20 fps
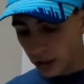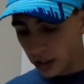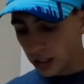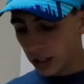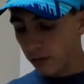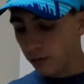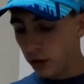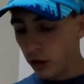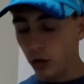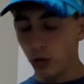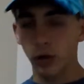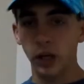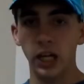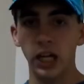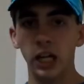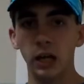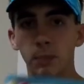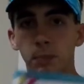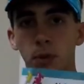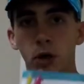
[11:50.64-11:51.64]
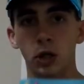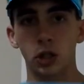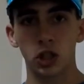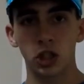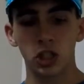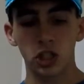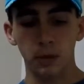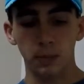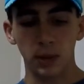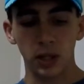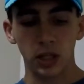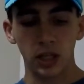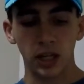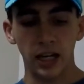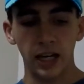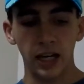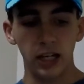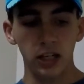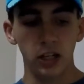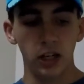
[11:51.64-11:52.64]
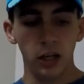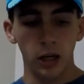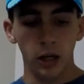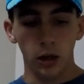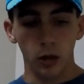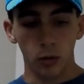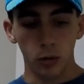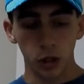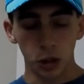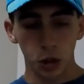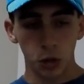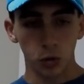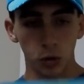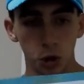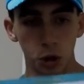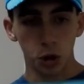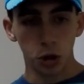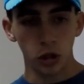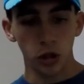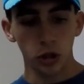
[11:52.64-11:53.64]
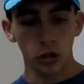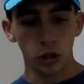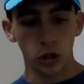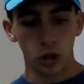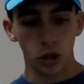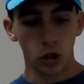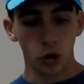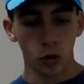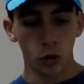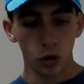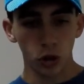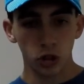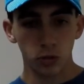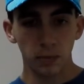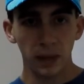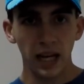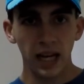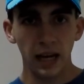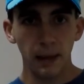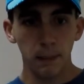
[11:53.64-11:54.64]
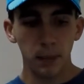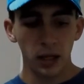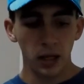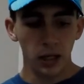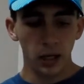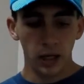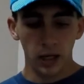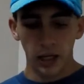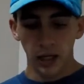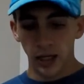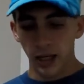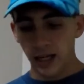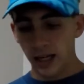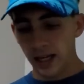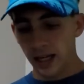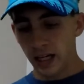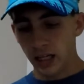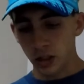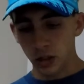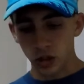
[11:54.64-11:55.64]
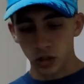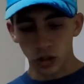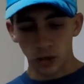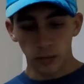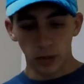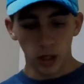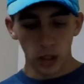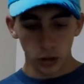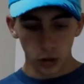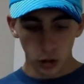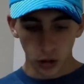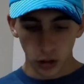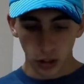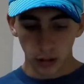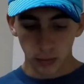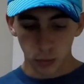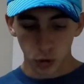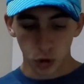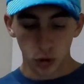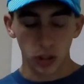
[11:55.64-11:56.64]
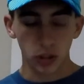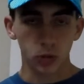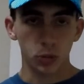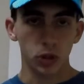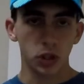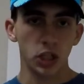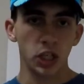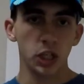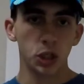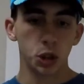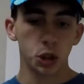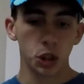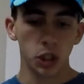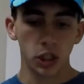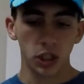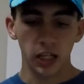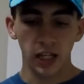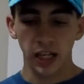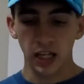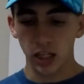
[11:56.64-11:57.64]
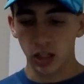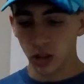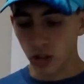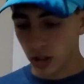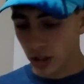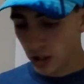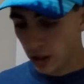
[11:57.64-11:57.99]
give you a participant guide, which would show you the course map and some other transportation and